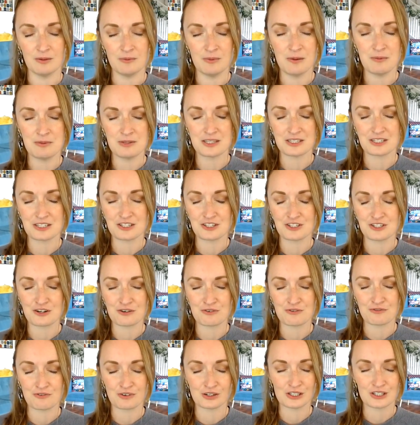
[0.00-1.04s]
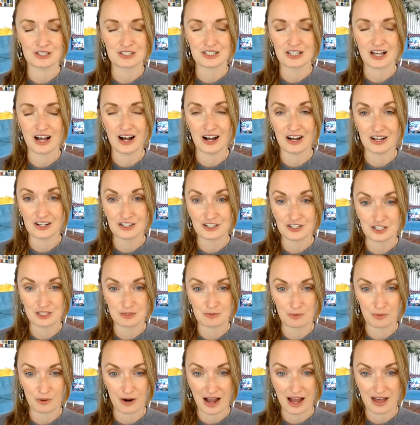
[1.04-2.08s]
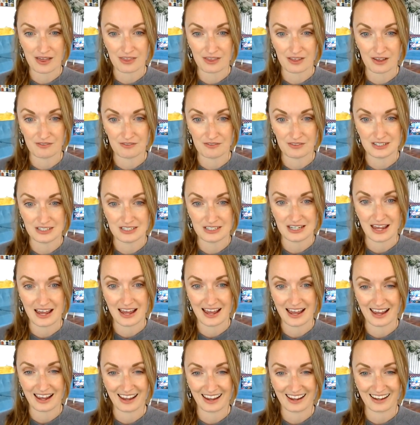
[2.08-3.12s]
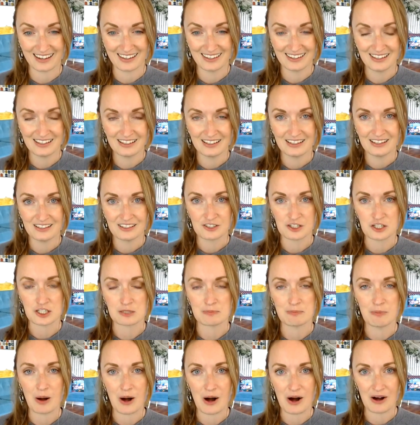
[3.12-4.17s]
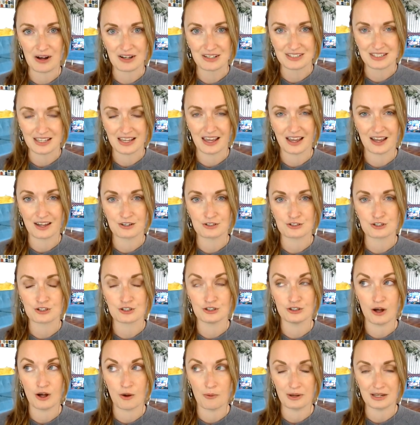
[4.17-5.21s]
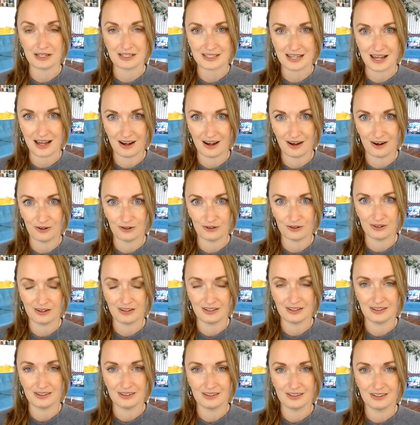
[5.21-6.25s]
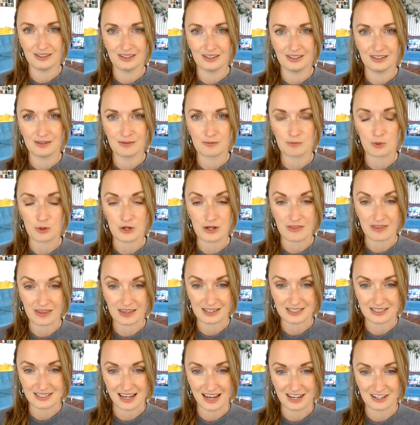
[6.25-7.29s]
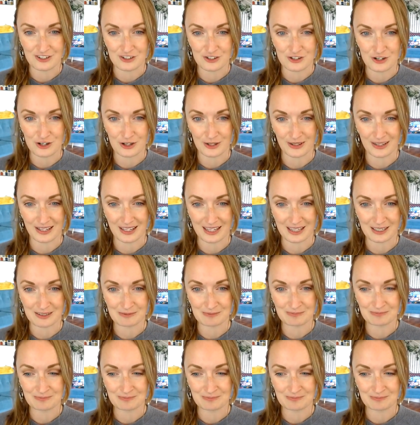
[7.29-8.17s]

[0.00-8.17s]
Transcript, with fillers: Maybe this is your first conscious breath of the day, just pausing, slowing down, breathing intentionally.